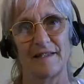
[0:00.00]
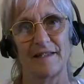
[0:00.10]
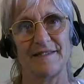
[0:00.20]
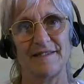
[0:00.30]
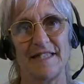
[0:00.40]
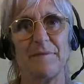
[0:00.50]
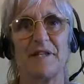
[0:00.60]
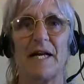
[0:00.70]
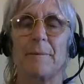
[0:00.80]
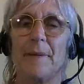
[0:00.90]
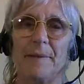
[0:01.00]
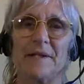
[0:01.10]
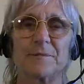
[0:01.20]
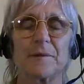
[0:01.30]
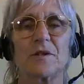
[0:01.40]
It seems like maybe
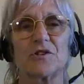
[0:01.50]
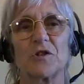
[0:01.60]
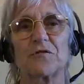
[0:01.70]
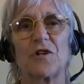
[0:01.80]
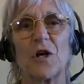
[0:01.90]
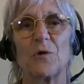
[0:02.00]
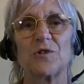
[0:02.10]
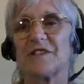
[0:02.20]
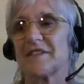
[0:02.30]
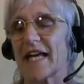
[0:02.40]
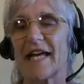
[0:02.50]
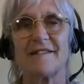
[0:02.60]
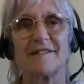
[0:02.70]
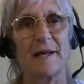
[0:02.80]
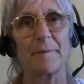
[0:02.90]
it's because of Rose is
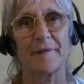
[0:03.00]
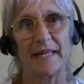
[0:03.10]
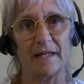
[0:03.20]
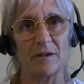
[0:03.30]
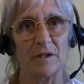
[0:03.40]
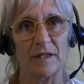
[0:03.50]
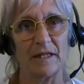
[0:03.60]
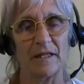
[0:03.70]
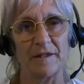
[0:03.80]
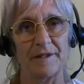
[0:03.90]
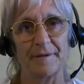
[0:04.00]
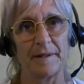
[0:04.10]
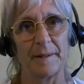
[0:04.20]
saying something or not